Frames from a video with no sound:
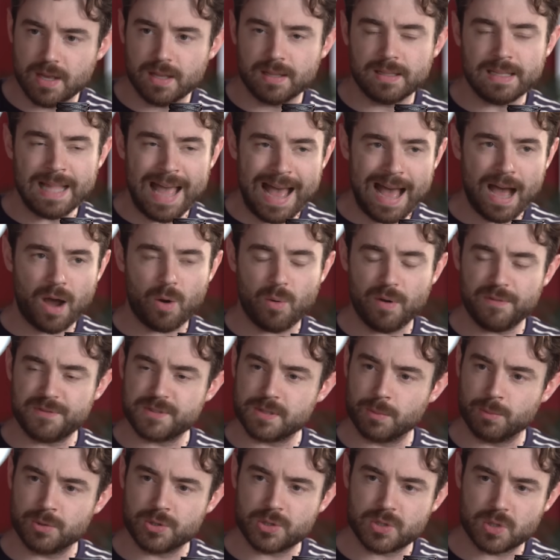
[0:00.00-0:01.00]
Now, if
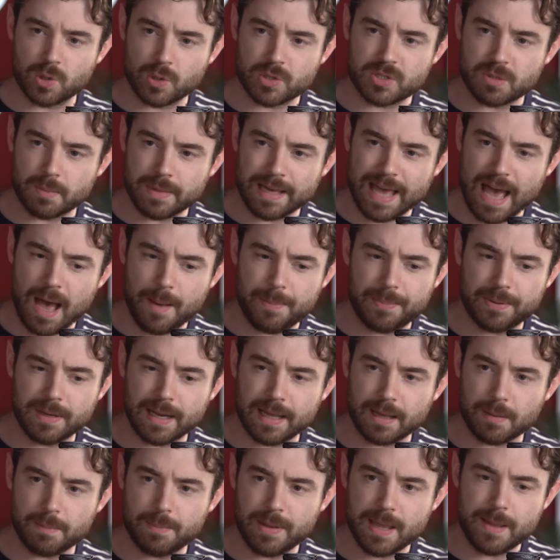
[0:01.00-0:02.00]
someone saw something
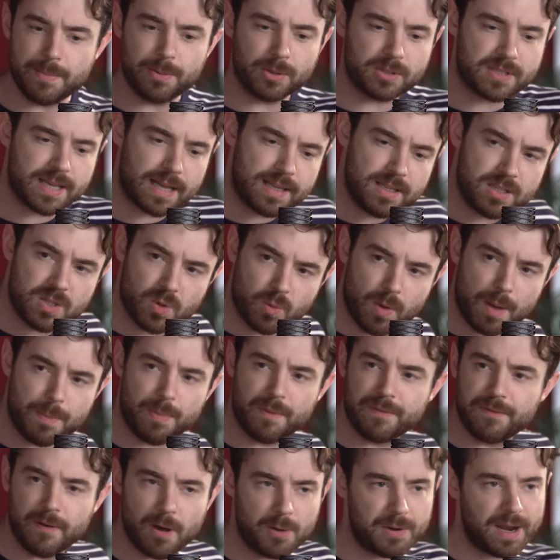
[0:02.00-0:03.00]
happening, people tend to whip
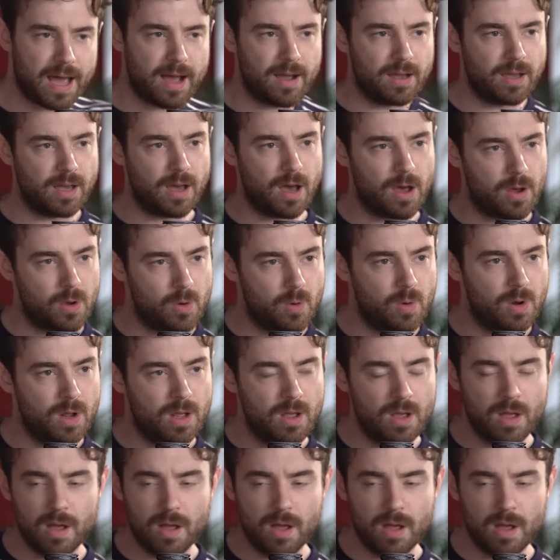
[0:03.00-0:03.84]
a phone out and go,